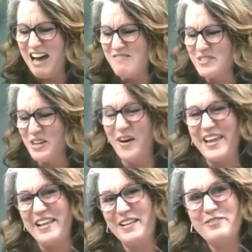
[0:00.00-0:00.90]
So
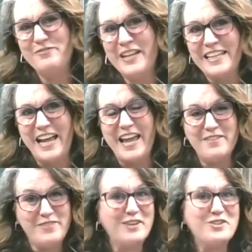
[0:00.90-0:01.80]
it's funny, I
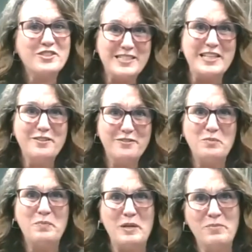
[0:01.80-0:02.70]
have actually seen a few
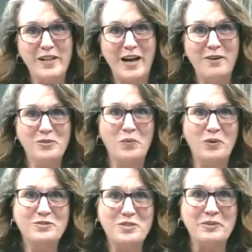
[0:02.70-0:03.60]
people out in the
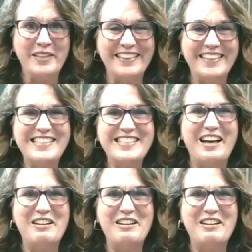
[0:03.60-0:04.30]
world doing this.